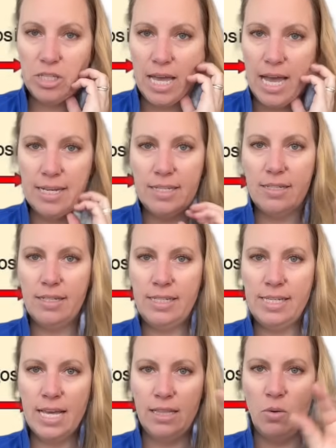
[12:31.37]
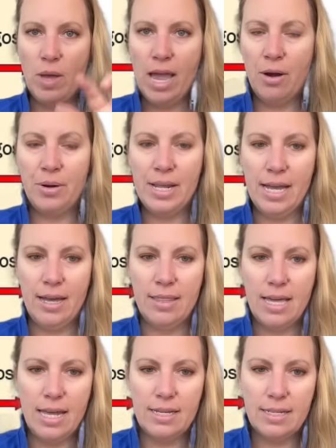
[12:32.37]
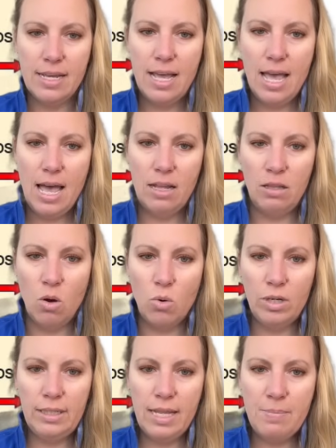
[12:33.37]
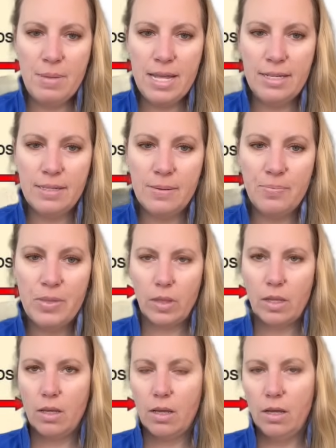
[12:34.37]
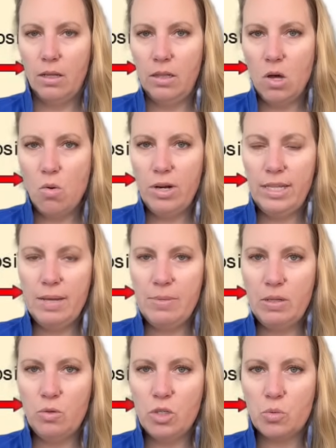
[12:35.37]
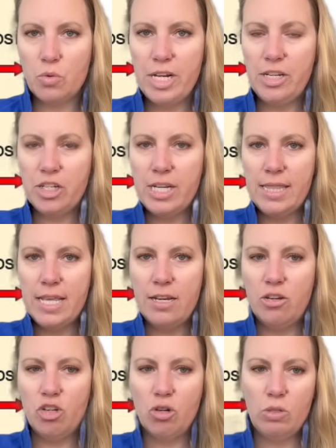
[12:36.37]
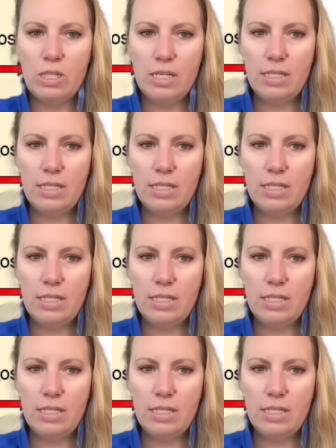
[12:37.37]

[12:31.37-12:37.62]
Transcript: that yellow area, that lower limit. Lower limit was reached, and then it shows us